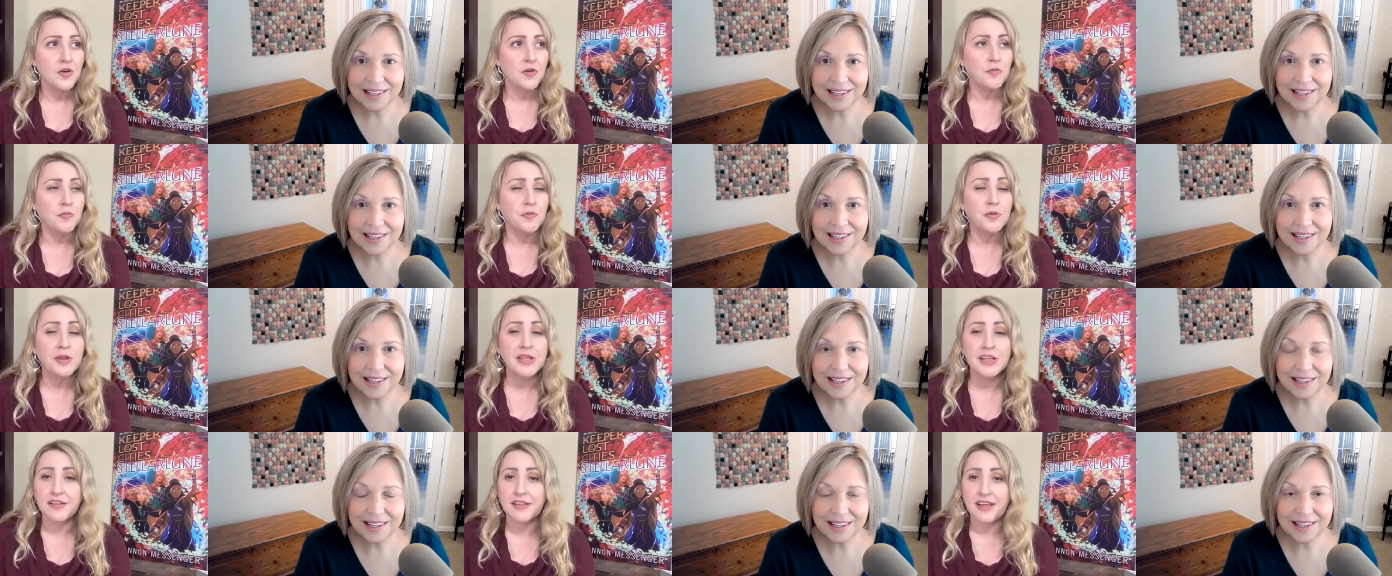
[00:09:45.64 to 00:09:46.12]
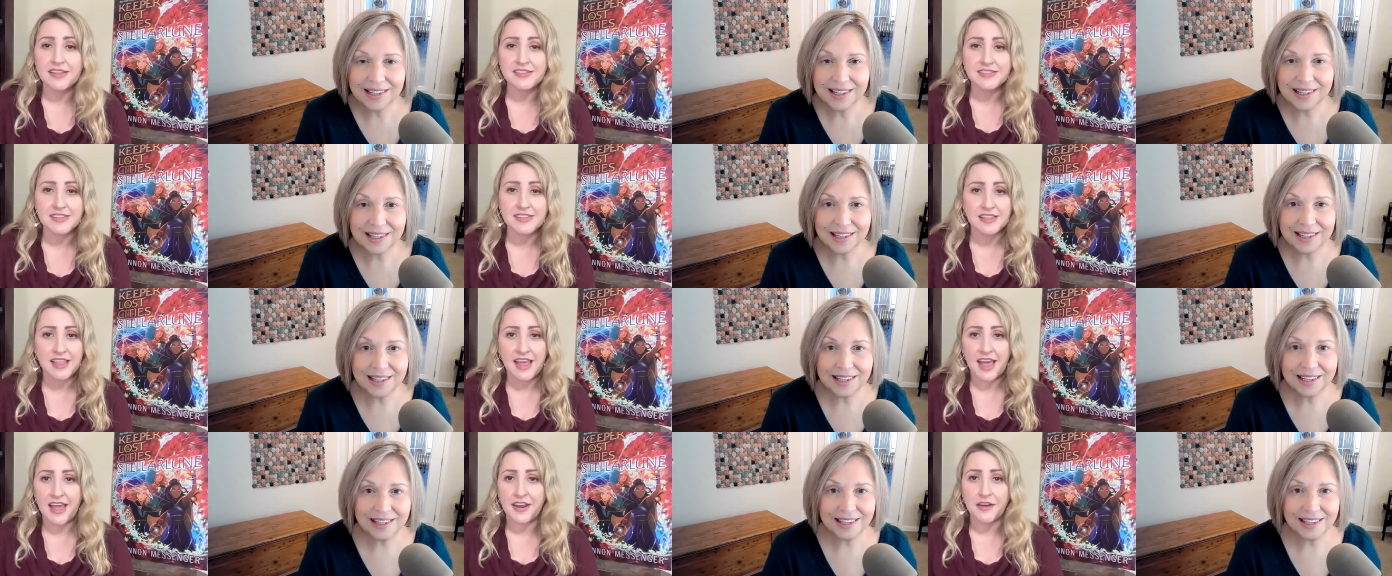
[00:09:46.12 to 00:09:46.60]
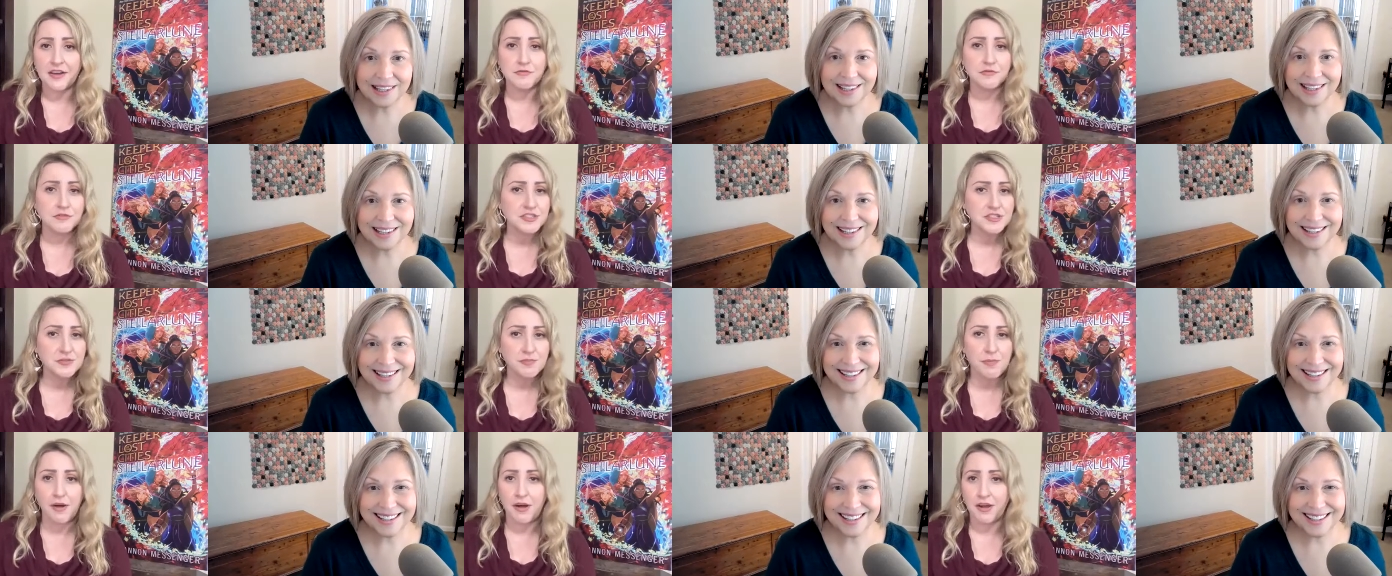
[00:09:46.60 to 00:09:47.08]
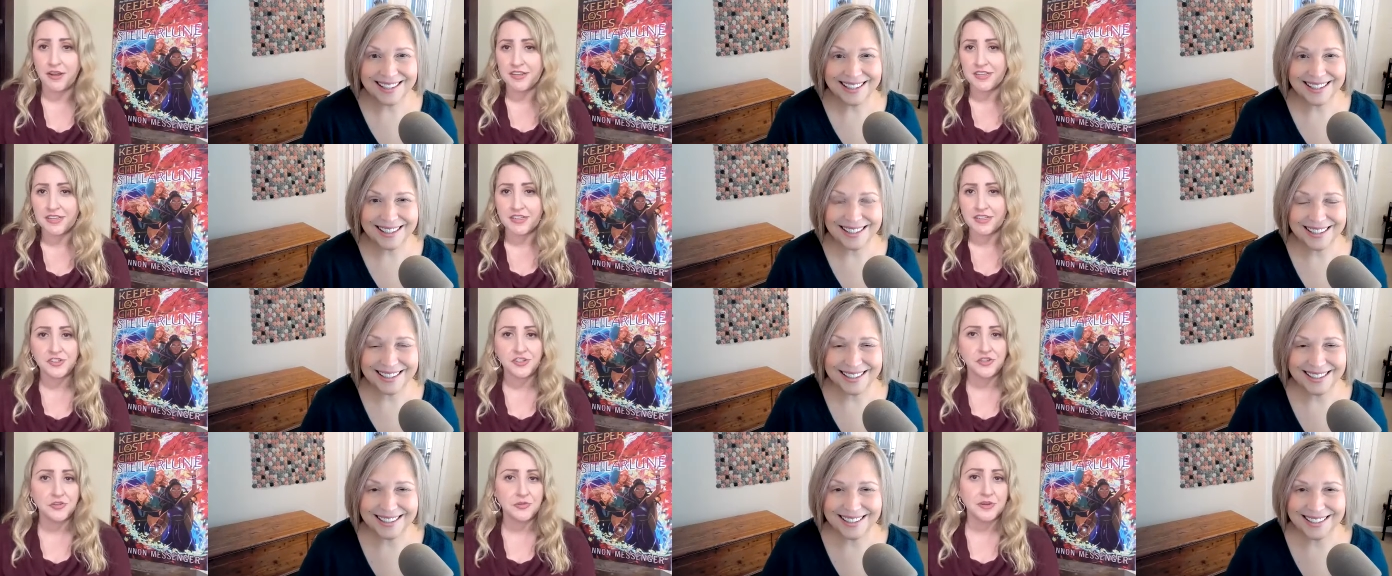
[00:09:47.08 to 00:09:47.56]
Speaker 1: realizing that and
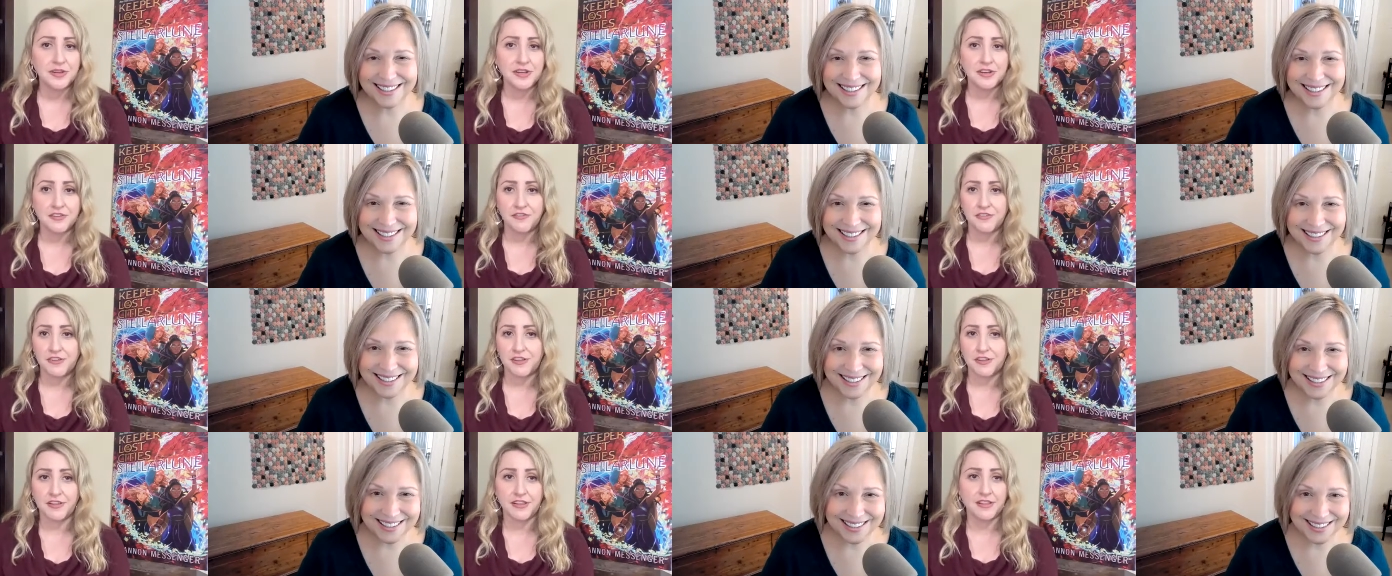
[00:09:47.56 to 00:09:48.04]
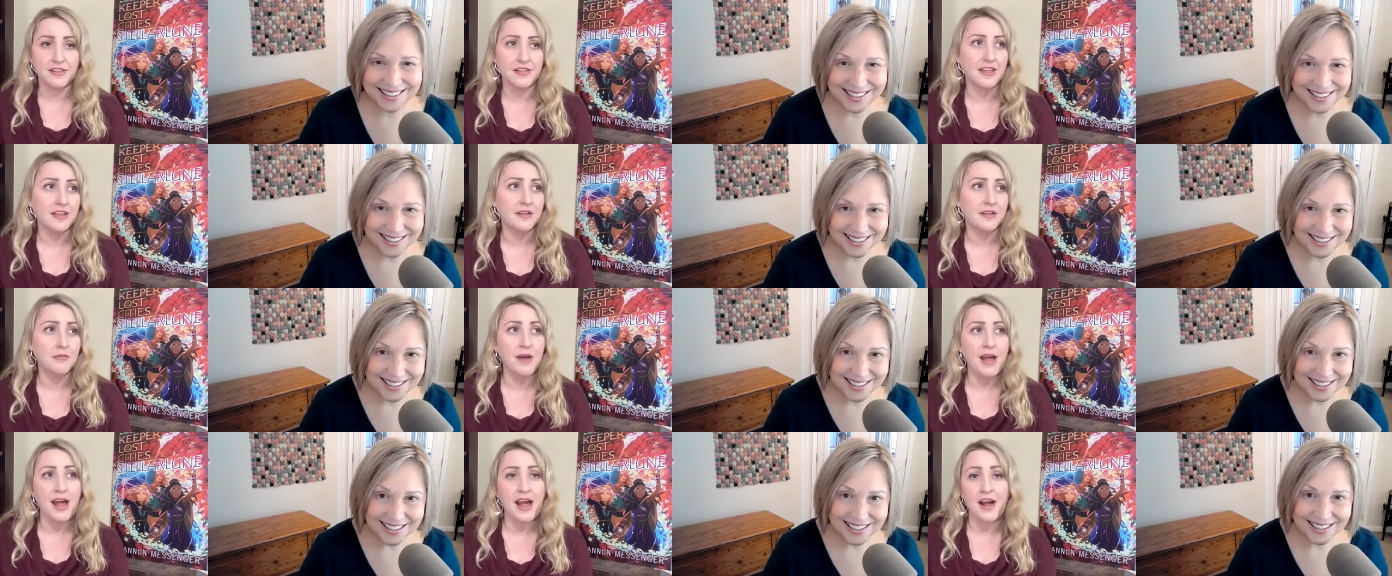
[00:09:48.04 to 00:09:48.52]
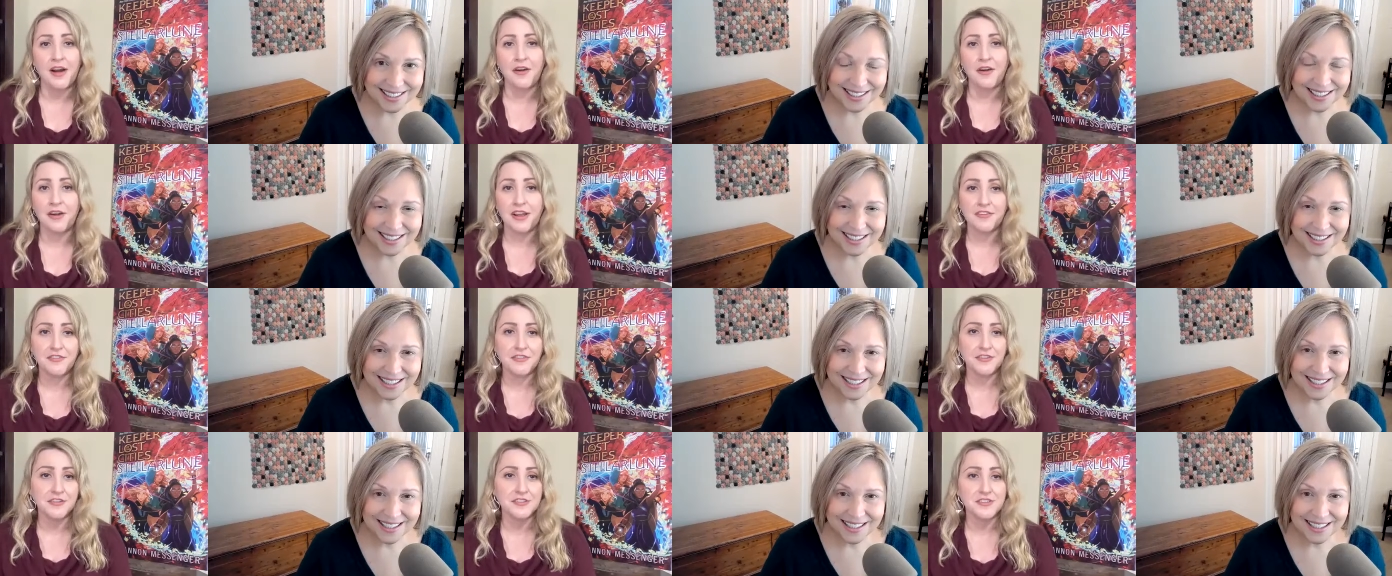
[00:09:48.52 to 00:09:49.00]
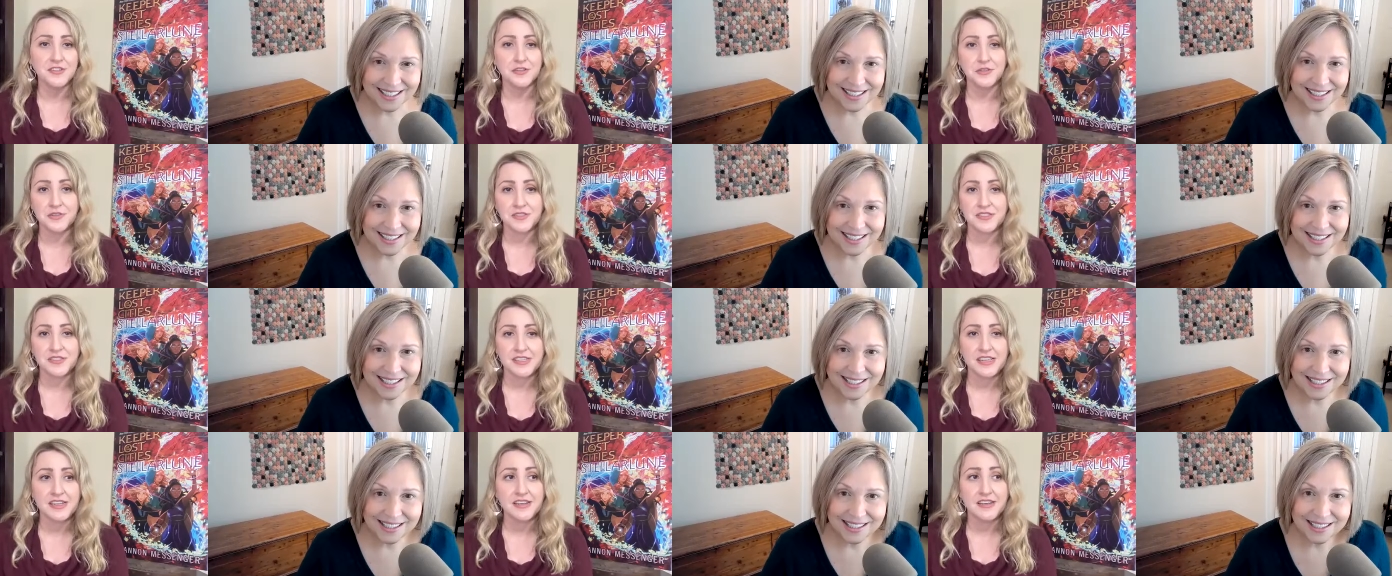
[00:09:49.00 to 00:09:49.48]
responding to it and feeling like, wow, I feel so
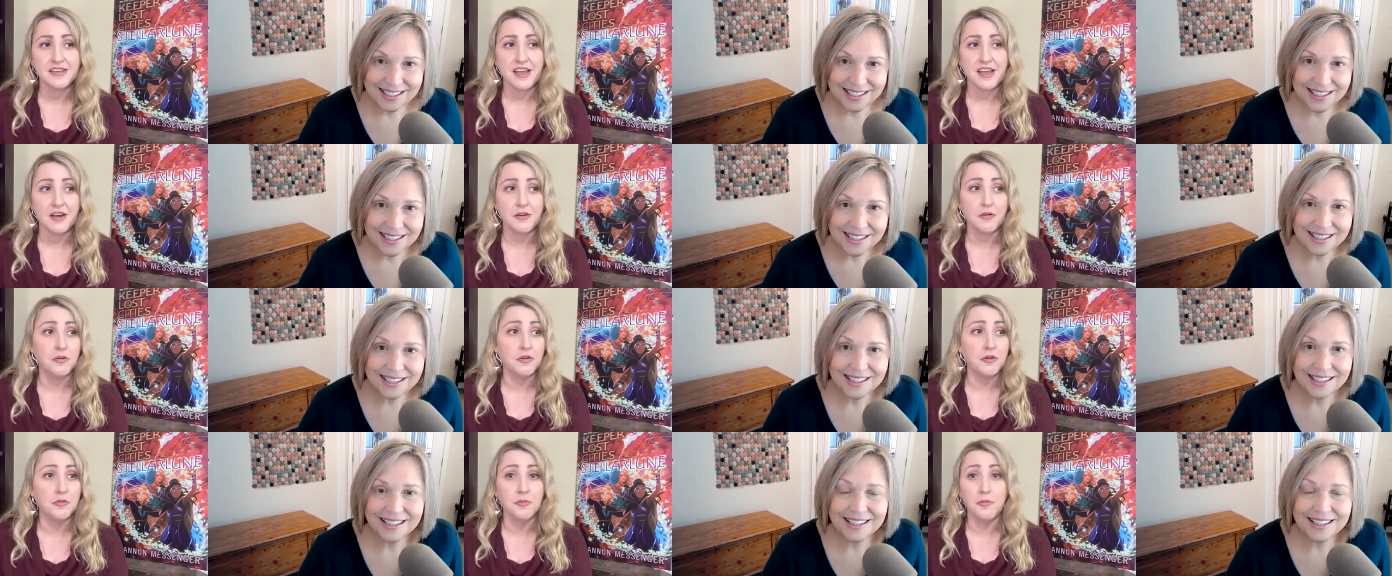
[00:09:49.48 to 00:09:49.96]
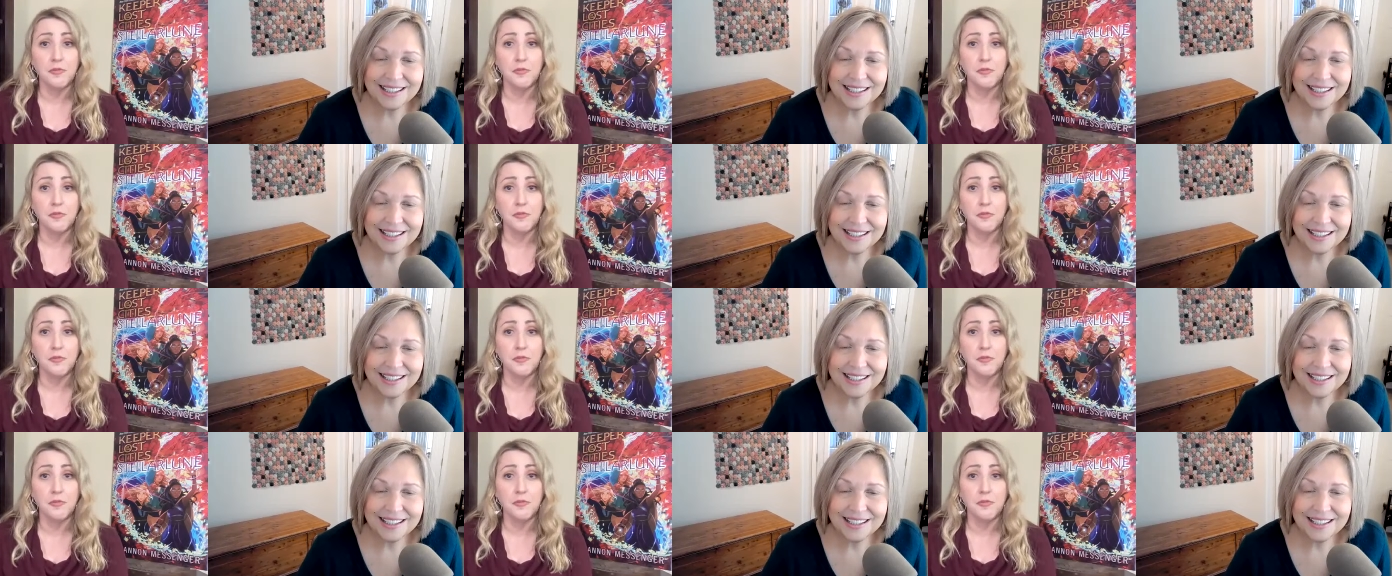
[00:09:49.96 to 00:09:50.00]
seen now,